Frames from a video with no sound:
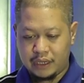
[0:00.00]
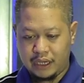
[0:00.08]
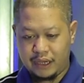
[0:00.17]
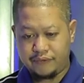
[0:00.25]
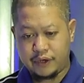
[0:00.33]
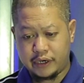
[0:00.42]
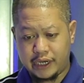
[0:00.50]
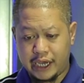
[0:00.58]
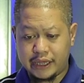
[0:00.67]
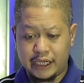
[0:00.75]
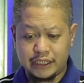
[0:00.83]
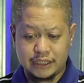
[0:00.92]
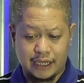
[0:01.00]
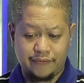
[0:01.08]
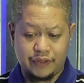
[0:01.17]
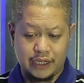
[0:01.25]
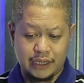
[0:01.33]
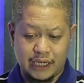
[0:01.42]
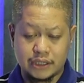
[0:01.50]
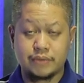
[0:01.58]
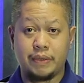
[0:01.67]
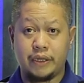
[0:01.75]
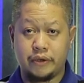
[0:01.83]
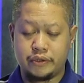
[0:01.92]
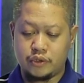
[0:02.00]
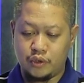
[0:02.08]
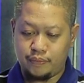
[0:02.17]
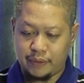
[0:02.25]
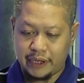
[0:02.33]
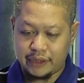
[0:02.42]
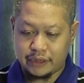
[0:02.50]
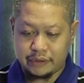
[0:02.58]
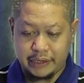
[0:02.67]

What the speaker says: If you're getting something that's below 2.3,